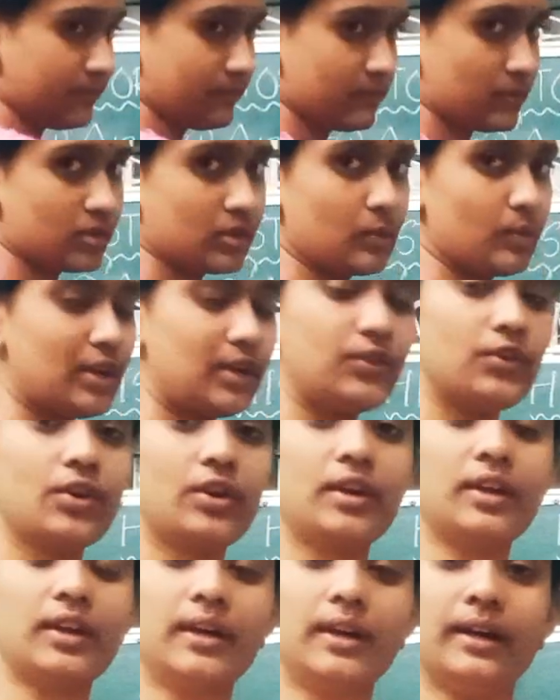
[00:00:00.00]
So where you
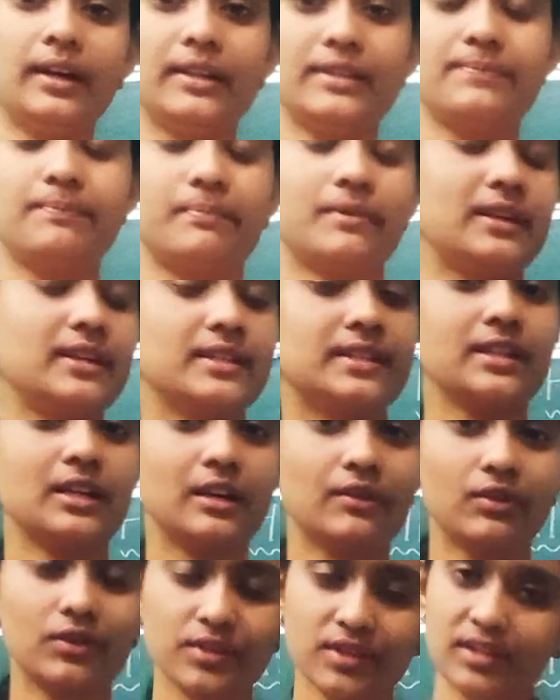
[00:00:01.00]
gonna
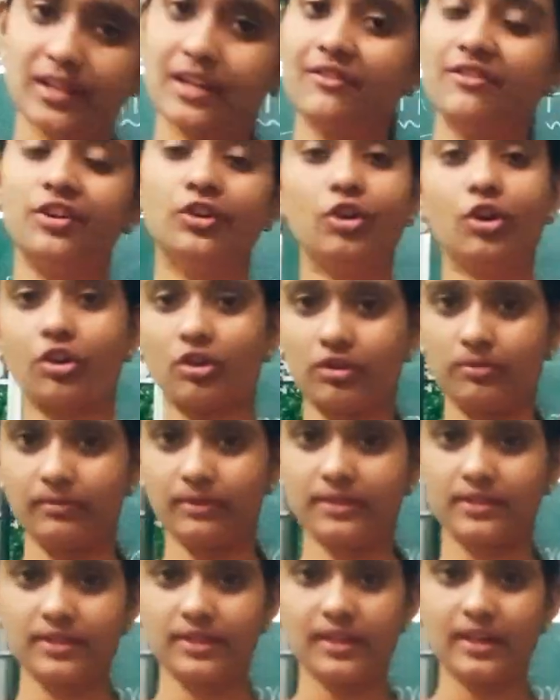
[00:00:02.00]
preserve or save the
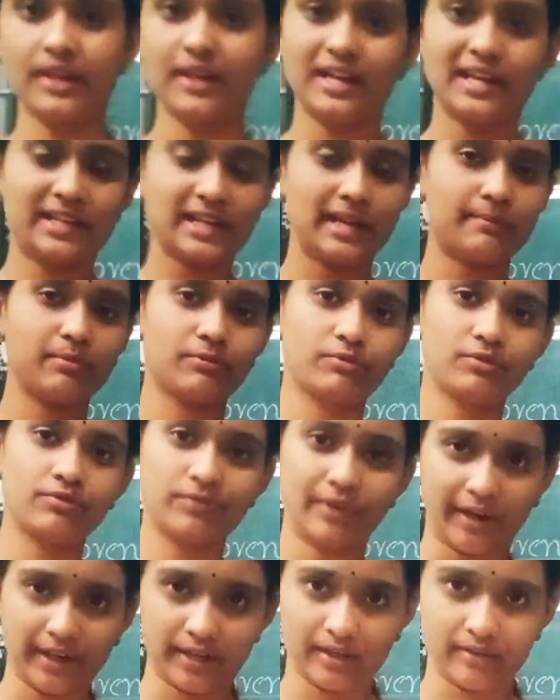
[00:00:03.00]
documents, type of a
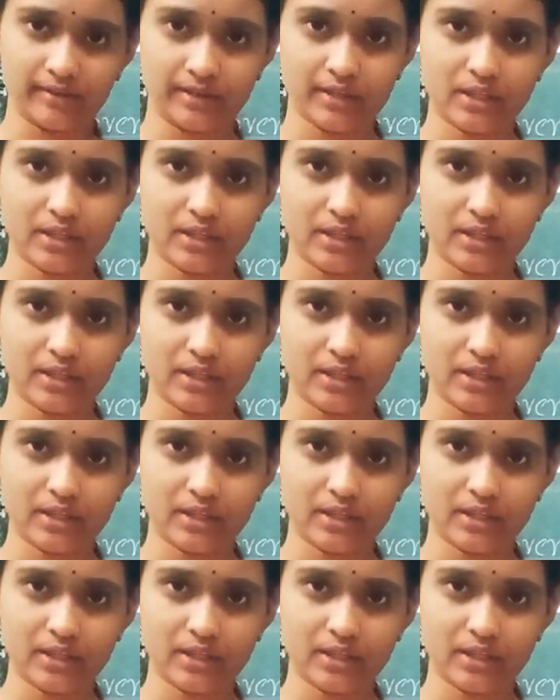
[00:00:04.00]
file.